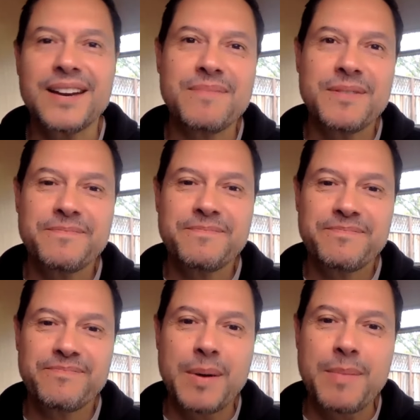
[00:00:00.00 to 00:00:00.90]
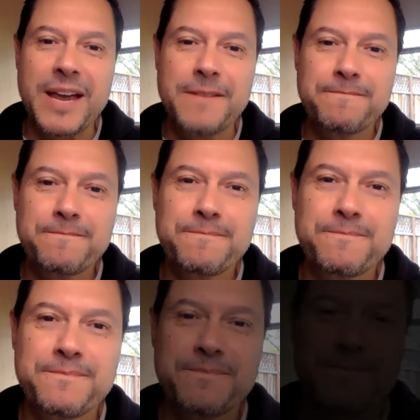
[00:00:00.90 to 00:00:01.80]
time. Bye-bye.
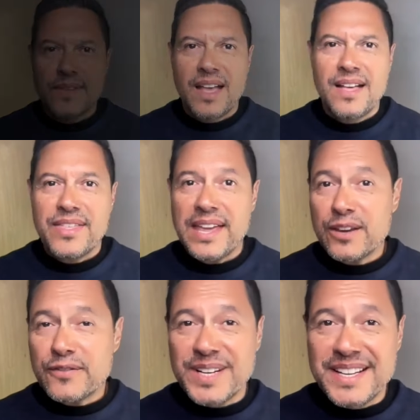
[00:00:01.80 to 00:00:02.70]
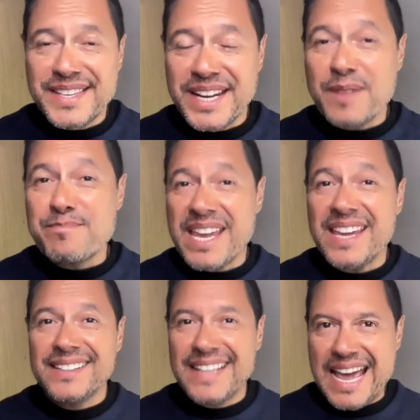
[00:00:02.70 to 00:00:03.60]
Thank you for listening,
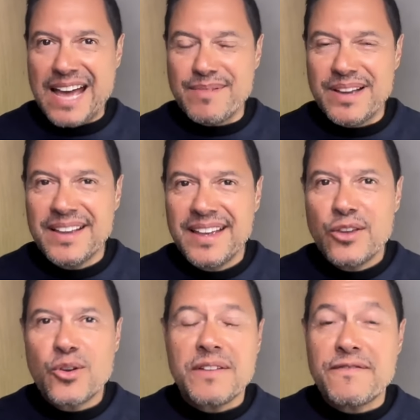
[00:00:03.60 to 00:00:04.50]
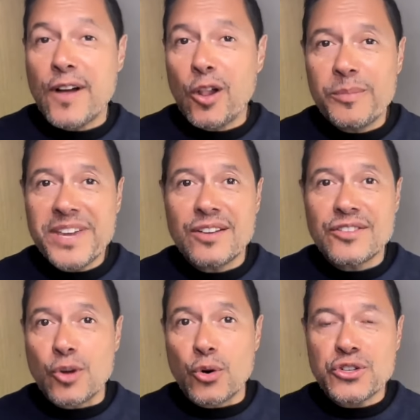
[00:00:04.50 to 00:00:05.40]
Being Lab. You can follow me
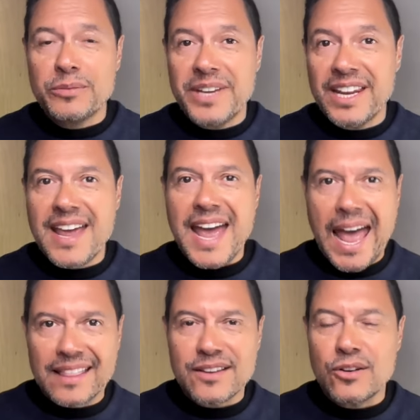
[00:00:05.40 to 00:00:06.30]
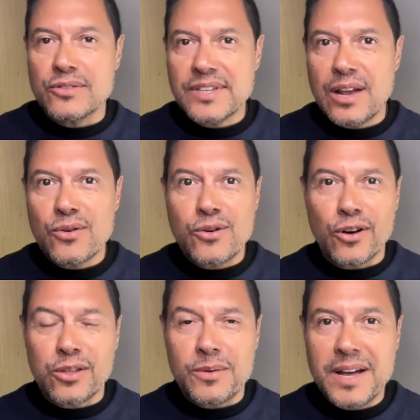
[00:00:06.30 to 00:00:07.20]
on social media at Gonzalo
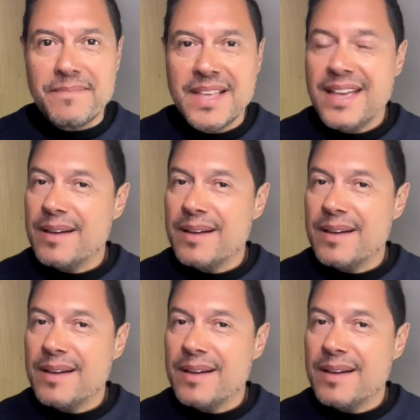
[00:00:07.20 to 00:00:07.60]
Córdova.